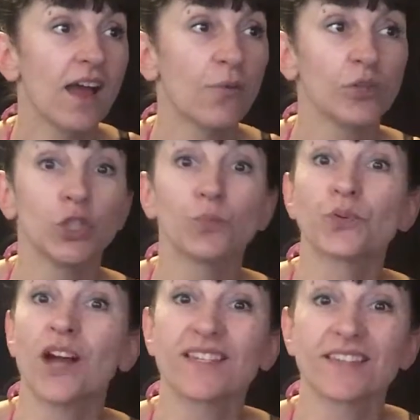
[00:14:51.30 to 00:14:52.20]
what your
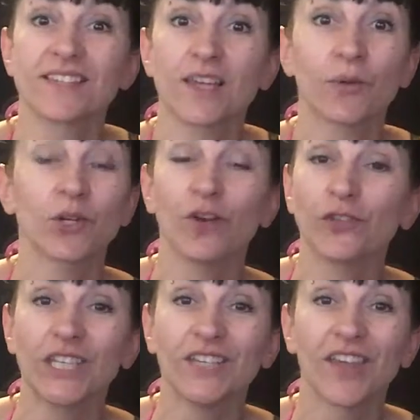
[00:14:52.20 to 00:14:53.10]
process is. I would
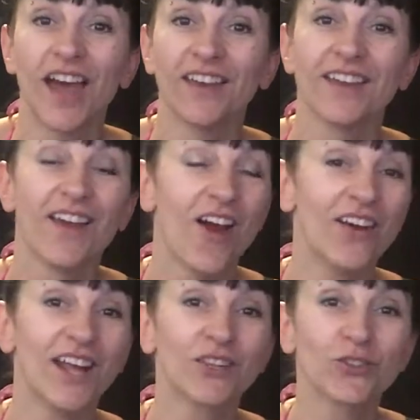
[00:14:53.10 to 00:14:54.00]
love to hear that. All
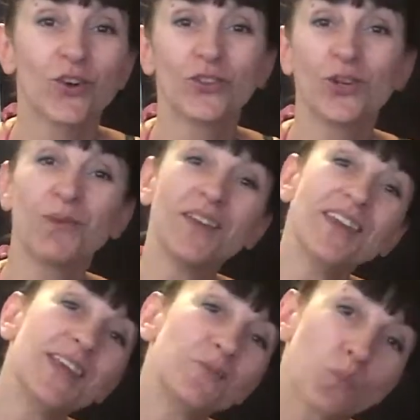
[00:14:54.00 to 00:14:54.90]
right, I'll talk to you on
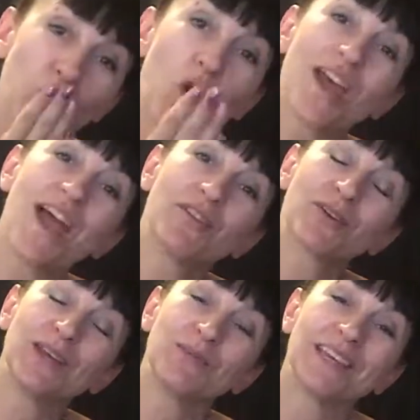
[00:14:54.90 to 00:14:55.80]
Monday. Have a
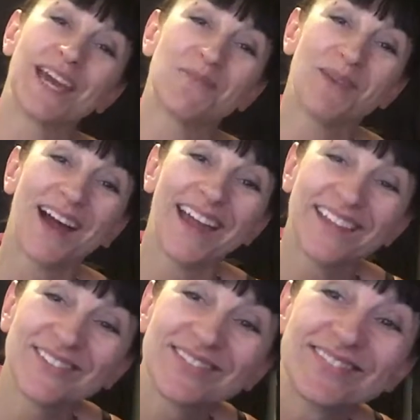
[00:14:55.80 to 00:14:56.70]
great weekend. Bye.